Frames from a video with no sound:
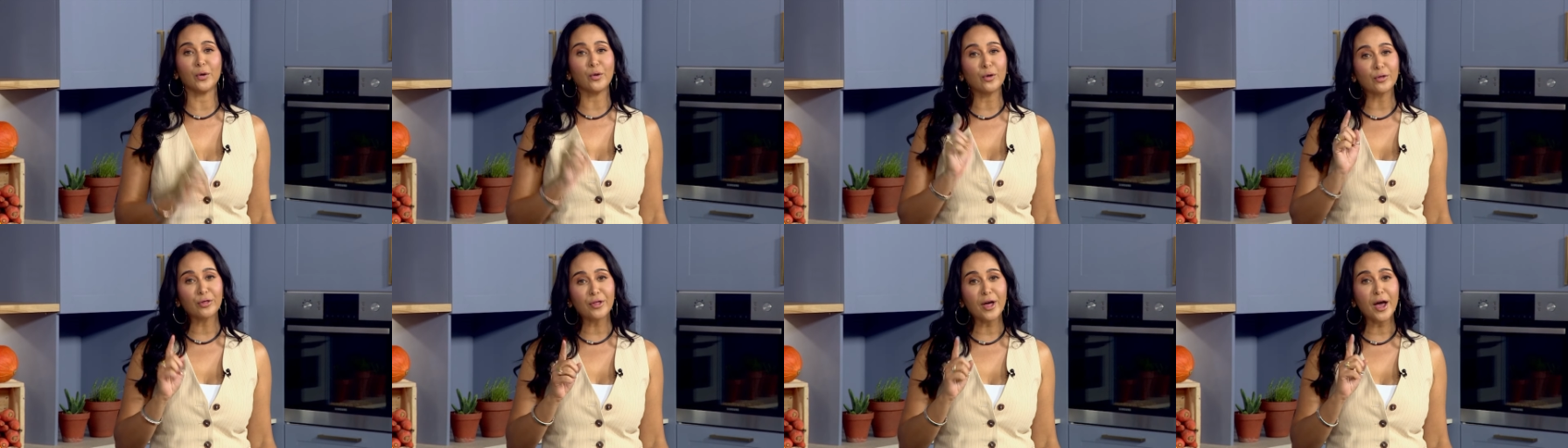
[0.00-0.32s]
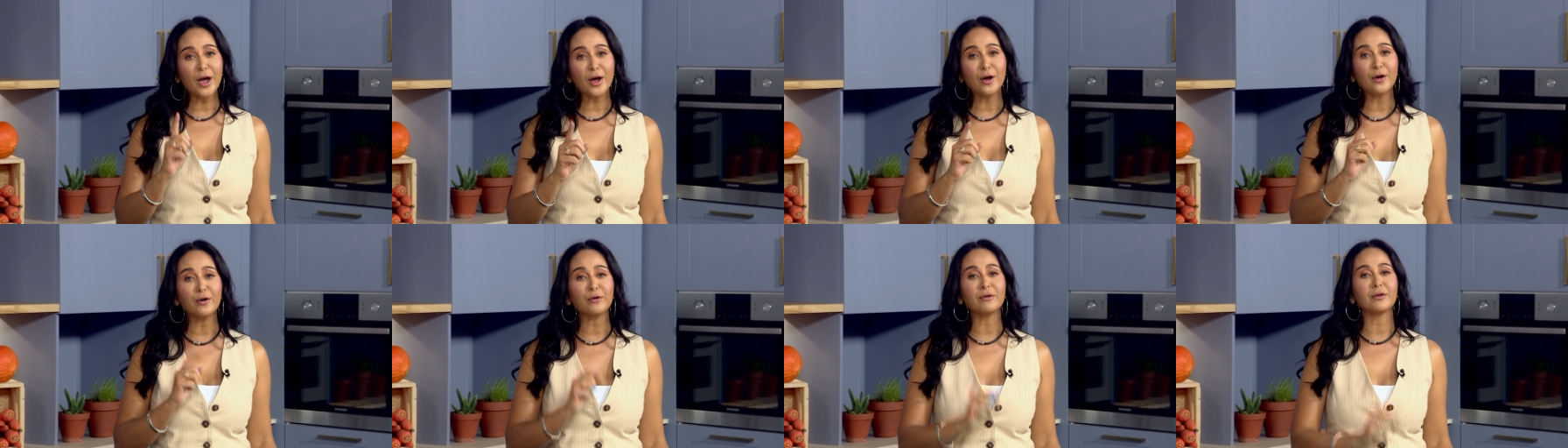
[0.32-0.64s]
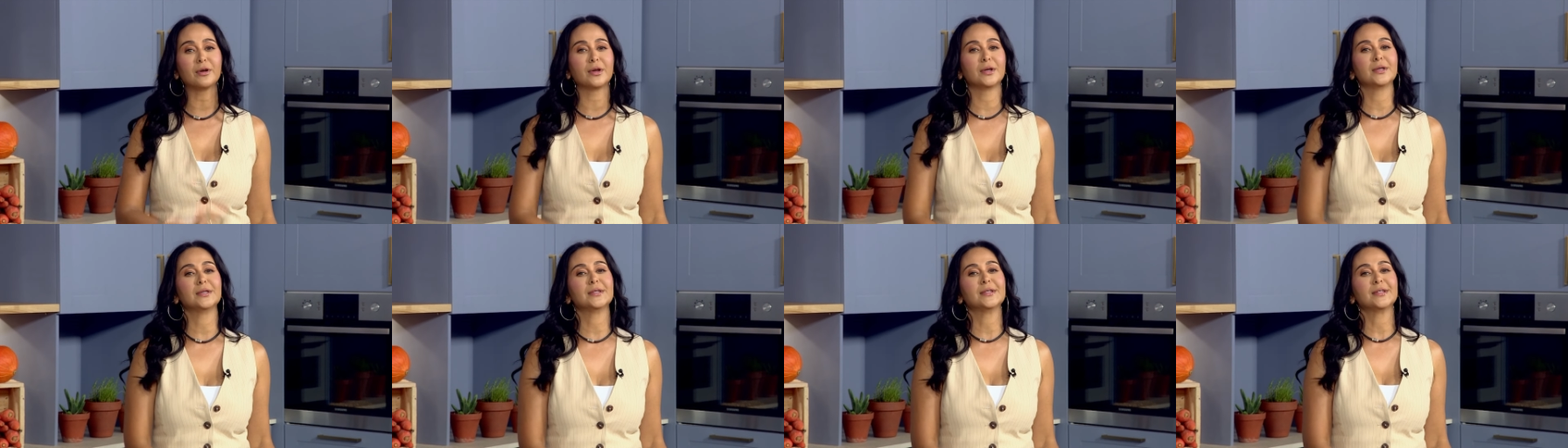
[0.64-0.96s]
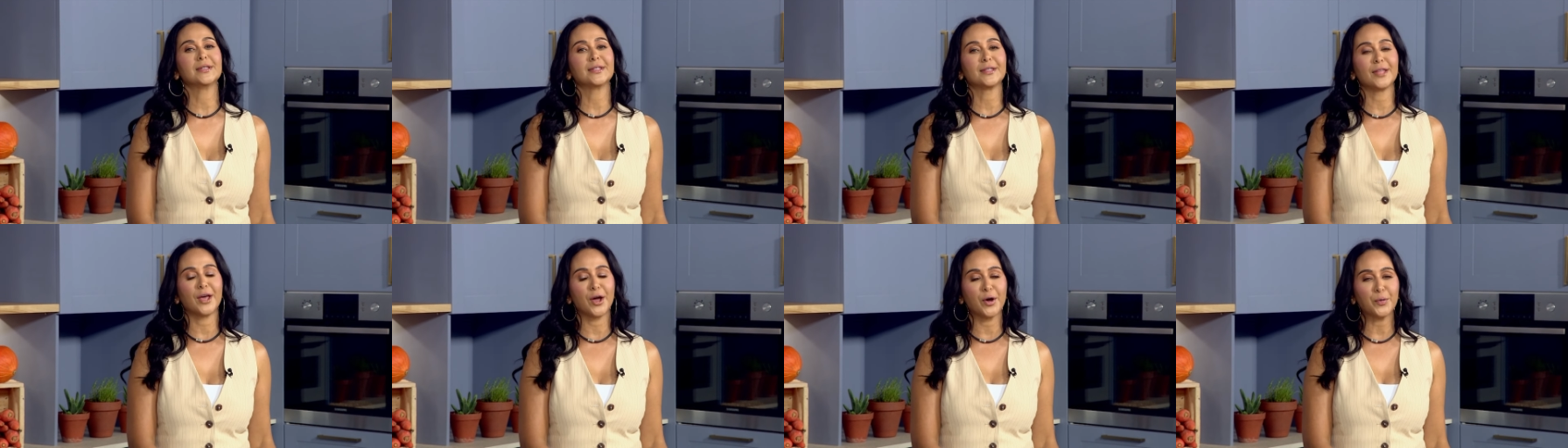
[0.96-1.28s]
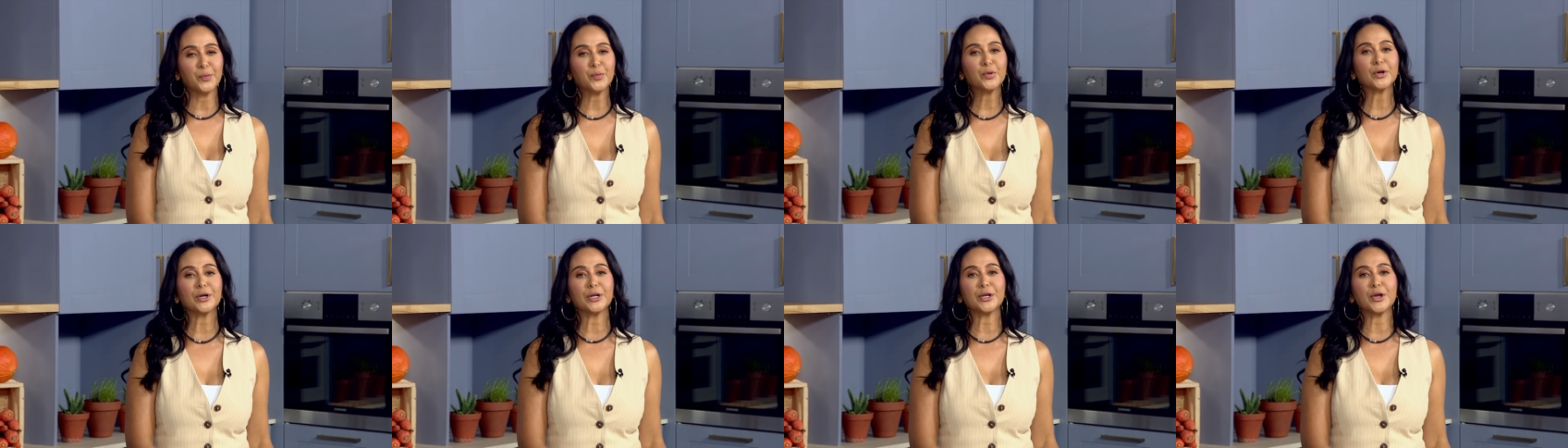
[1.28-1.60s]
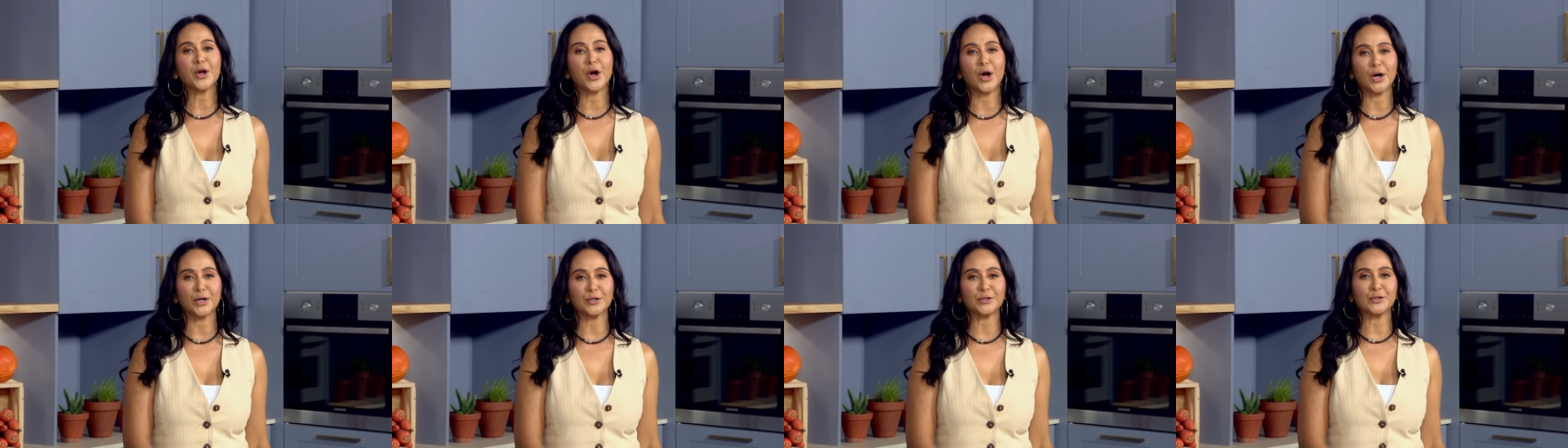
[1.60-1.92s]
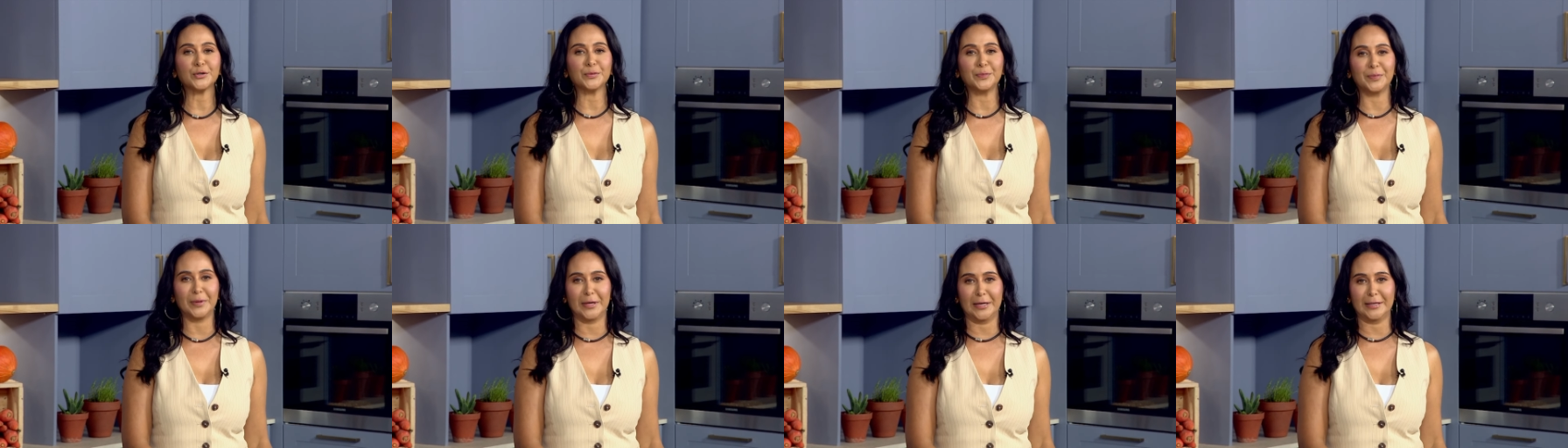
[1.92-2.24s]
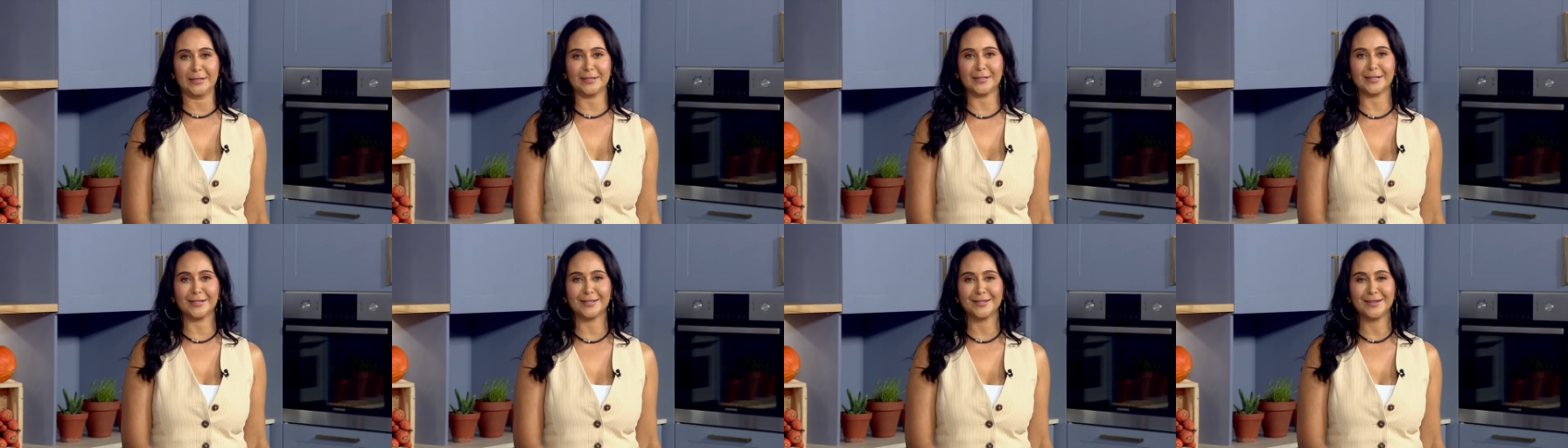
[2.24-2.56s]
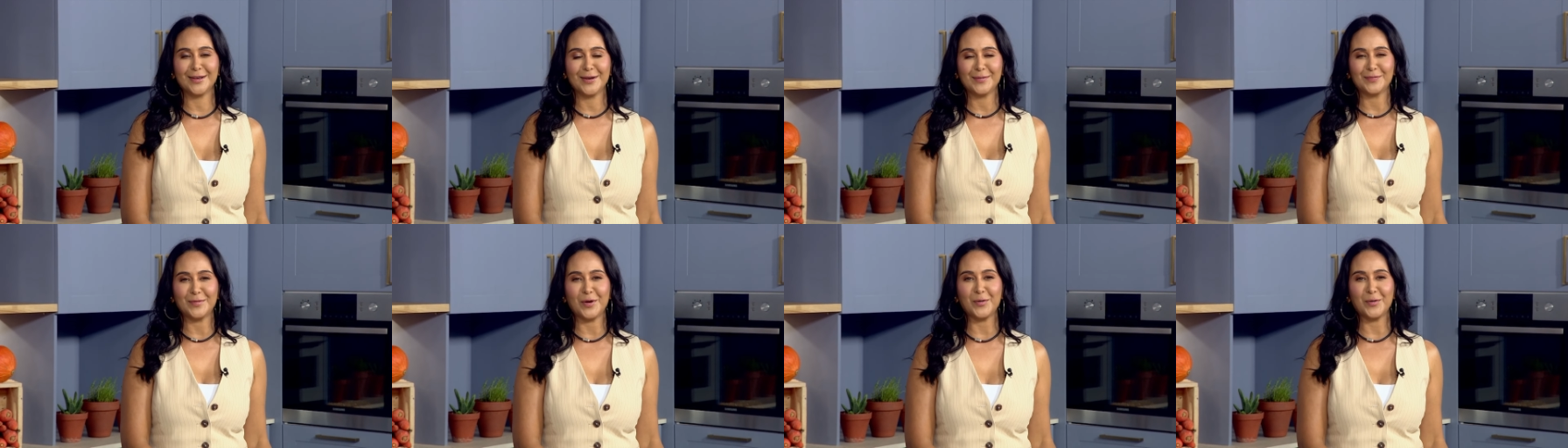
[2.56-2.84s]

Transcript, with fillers: although they are pretty hard to beat.